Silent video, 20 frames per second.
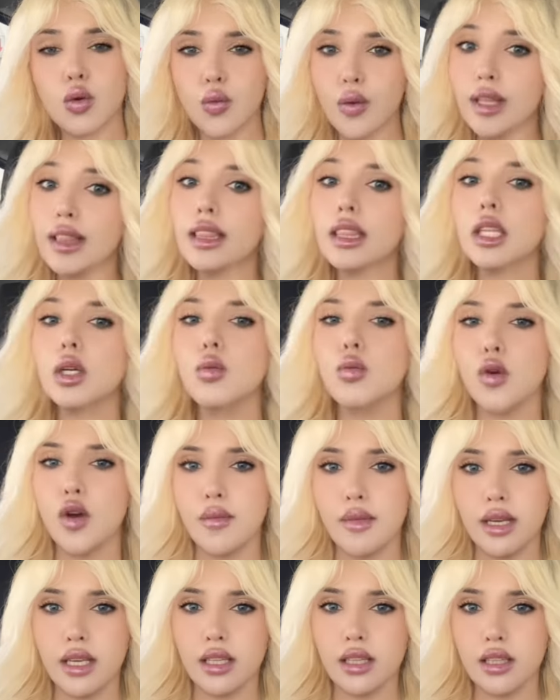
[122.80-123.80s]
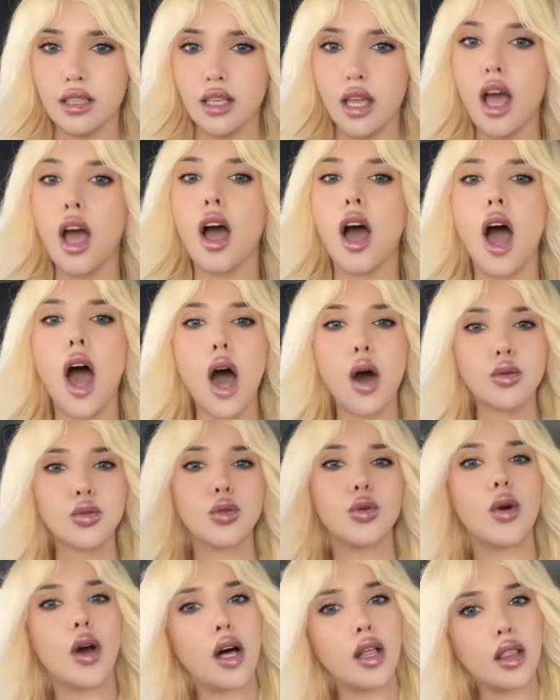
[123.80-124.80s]
with the woman how
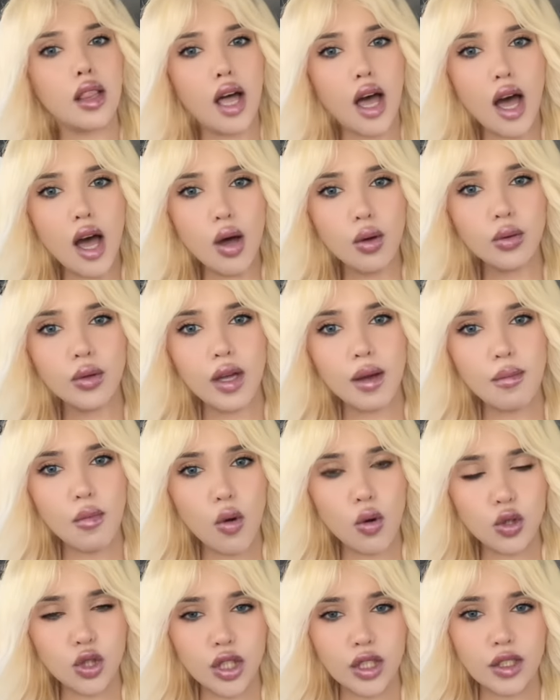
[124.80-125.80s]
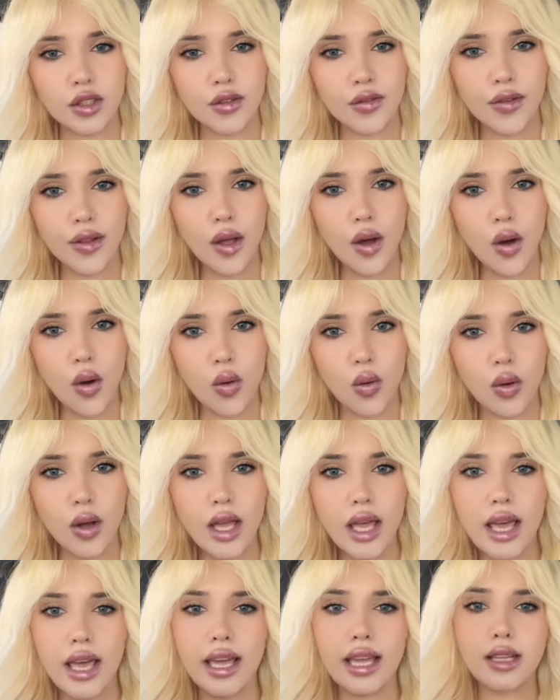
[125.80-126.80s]
to allow the emotions flow.
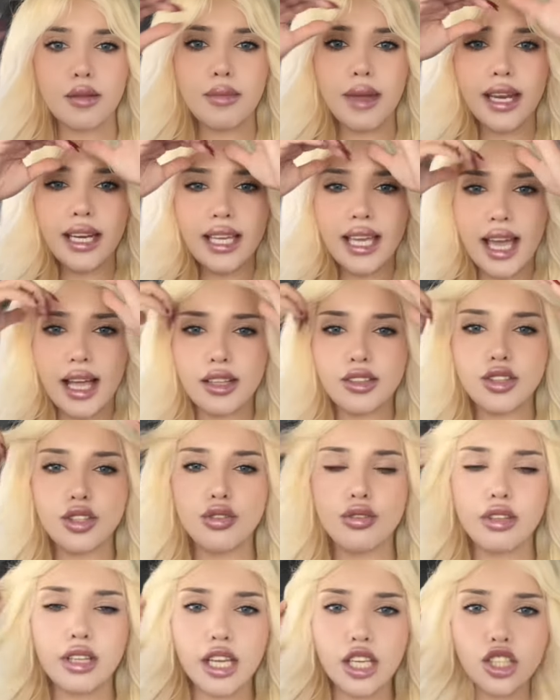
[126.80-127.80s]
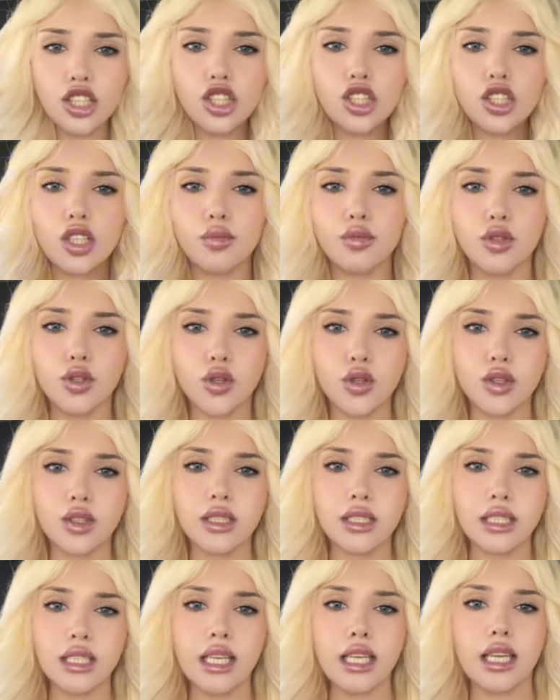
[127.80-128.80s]
In many healthy relationships, you could
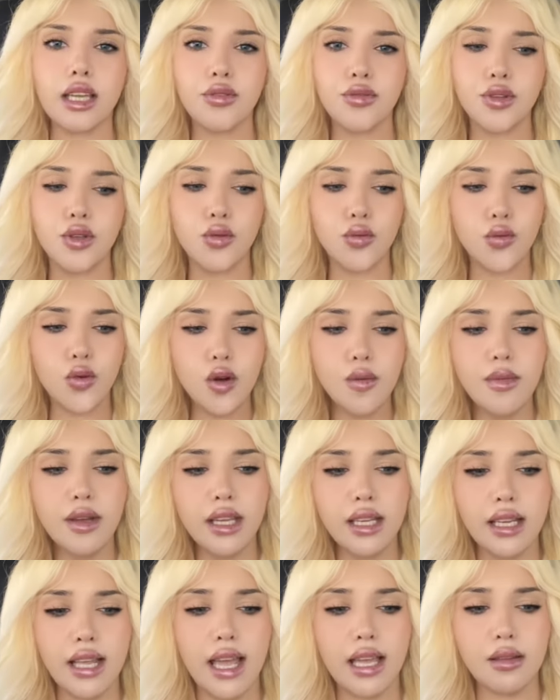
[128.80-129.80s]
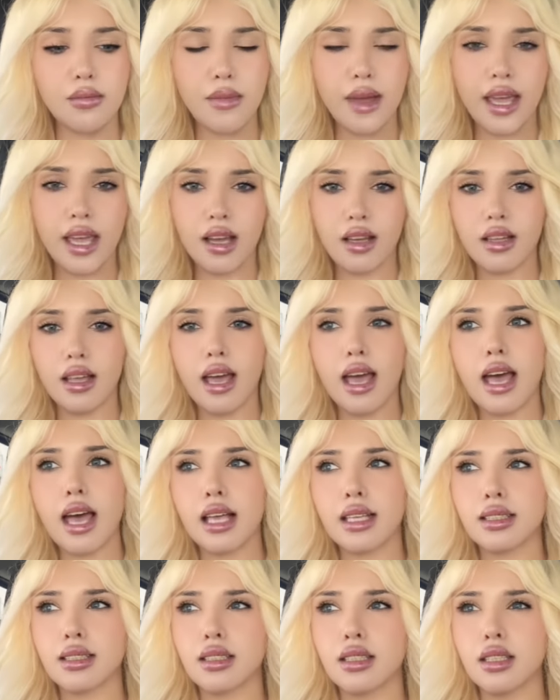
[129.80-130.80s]
see if the woman and male
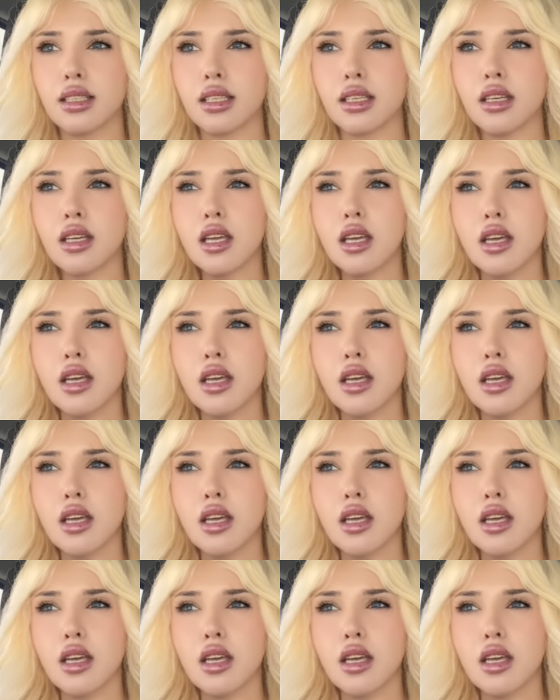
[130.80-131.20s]
has the